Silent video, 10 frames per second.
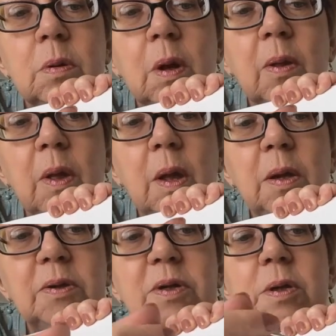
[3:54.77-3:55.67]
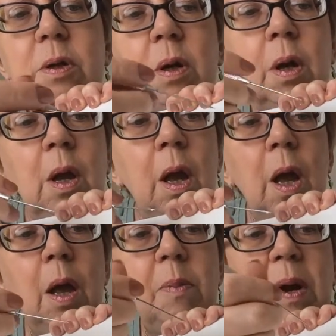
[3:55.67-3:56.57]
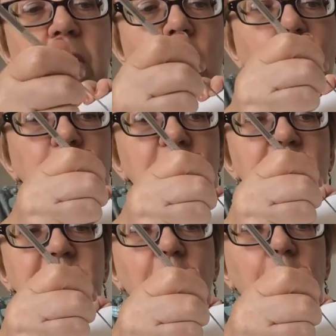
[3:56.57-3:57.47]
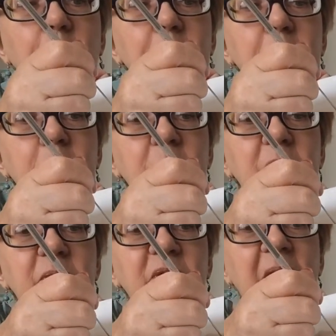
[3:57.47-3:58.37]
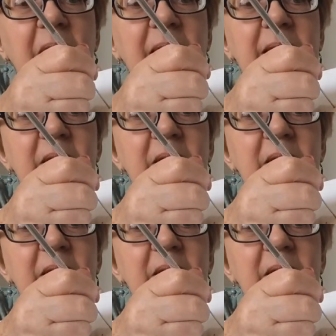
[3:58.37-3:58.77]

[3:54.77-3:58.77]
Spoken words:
like that, and a hole at the top for hanging